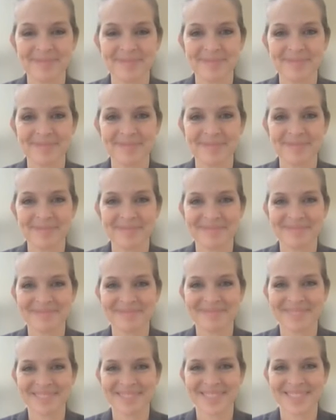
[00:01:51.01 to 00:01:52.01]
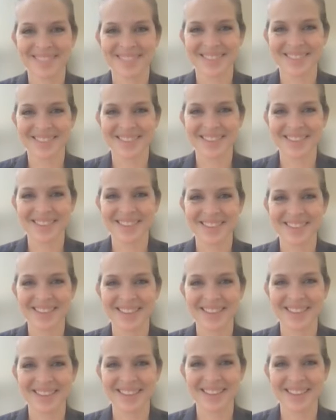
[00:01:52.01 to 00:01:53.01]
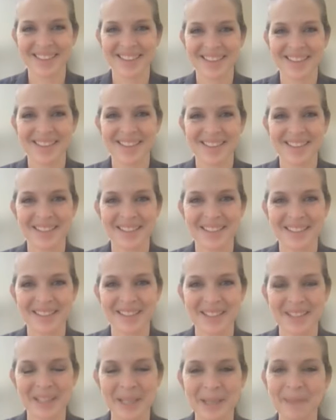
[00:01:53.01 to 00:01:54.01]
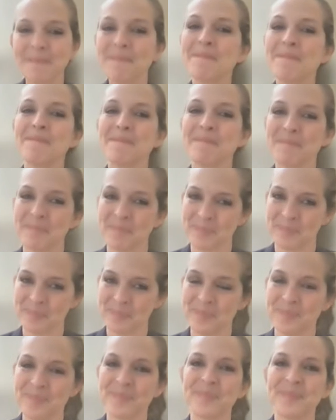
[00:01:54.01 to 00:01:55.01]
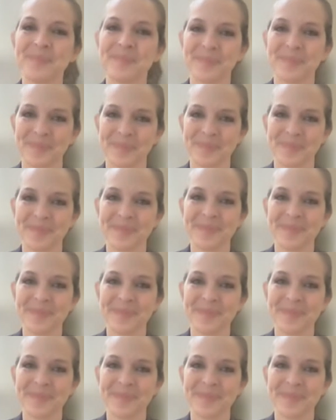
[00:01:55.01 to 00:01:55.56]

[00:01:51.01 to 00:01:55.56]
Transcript: [no speech]